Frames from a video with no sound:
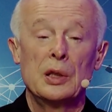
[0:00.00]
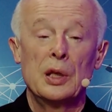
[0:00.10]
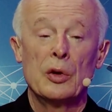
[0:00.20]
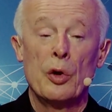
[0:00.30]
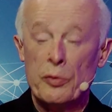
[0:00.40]

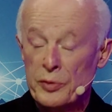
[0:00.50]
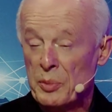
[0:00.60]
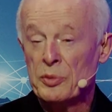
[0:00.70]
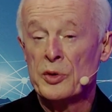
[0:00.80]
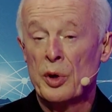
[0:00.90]
the
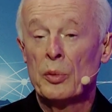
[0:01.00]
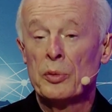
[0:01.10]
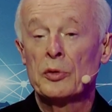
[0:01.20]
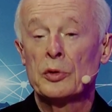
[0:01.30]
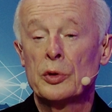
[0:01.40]
Earth
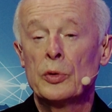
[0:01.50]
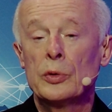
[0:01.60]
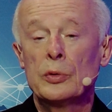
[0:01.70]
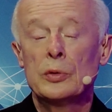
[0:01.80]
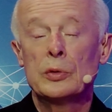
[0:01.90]
absorbs
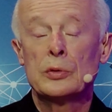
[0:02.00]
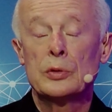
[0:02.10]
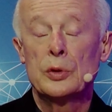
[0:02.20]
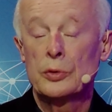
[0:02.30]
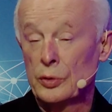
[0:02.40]
due
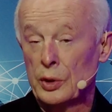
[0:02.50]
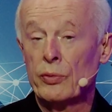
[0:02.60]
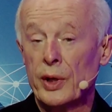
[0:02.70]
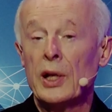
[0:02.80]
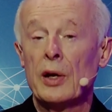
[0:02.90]
to
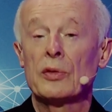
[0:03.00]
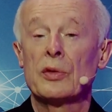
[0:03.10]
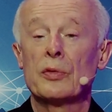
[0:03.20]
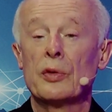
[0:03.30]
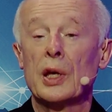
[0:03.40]
the
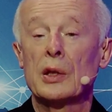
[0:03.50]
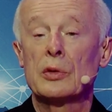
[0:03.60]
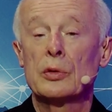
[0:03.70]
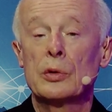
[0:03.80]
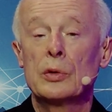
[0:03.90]
greenhouse
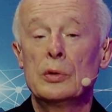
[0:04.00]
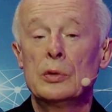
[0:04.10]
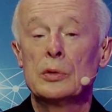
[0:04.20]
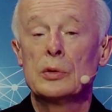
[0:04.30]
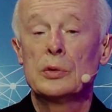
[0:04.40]
effect,
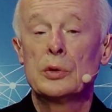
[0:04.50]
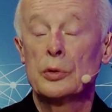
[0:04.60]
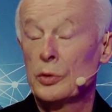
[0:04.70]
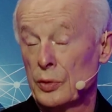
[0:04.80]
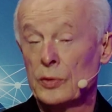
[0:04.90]

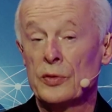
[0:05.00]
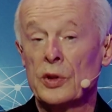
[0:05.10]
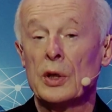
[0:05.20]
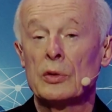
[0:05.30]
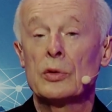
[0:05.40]
due to
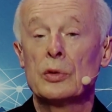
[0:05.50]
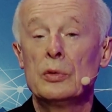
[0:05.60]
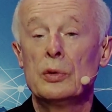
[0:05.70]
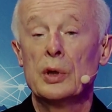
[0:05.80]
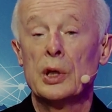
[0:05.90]

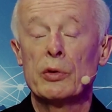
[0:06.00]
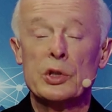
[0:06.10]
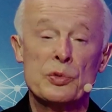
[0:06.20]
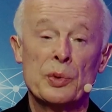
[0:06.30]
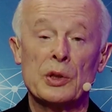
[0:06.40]
CO2
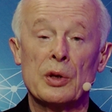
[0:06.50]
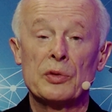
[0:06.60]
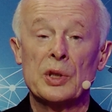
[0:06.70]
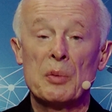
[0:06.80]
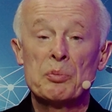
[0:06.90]
enrichment
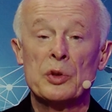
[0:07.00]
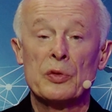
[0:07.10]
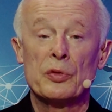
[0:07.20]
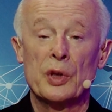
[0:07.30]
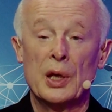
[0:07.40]
of the
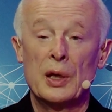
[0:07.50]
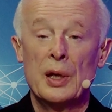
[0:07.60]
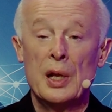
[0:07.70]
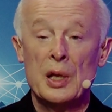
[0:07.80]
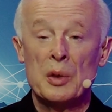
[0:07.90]
atmosphere.